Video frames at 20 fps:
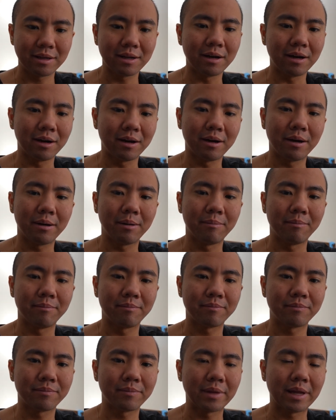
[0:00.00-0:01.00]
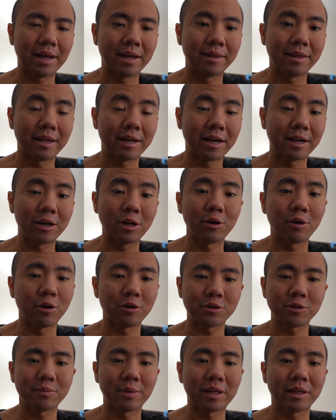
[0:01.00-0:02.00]
Um, and then I know
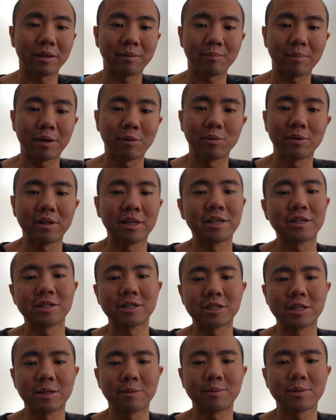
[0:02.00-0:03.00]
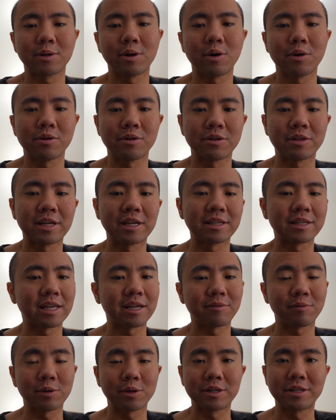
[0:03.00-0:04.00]
also my relationships are the thing that
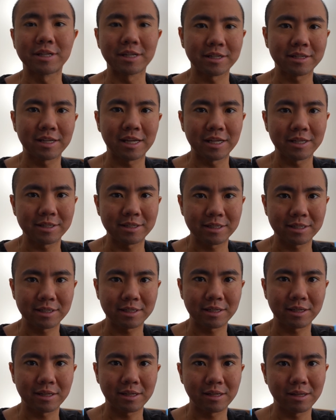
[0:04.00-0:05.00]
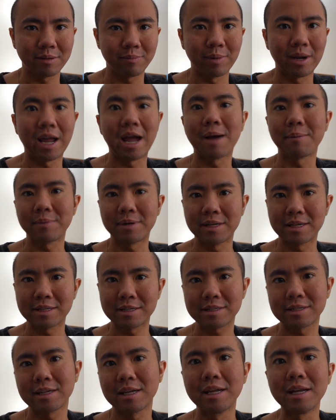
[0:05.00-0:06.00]
really dictates my
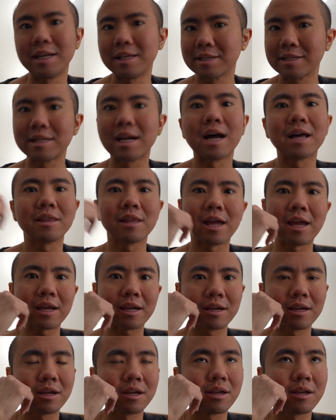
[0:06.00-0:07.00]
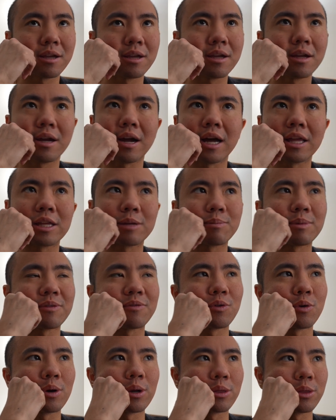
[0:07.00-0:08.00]
happiness. And it's not like, I think
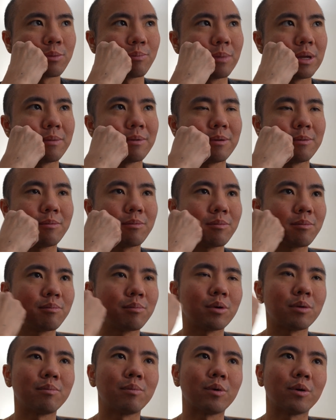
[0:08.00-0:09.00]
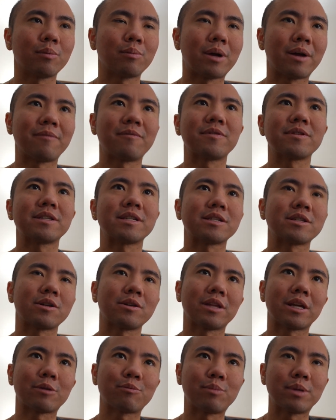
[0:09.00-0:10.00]
before I maybe put more emphasis on
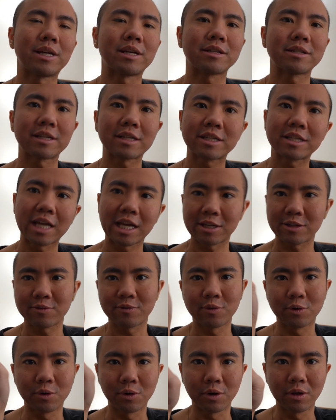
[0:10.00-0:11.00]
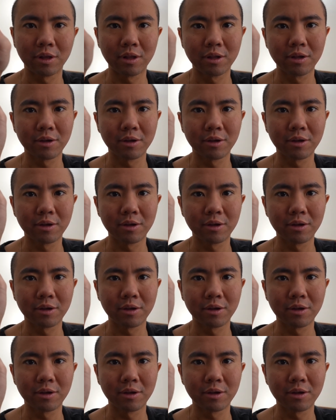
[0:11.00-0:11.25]
like being successful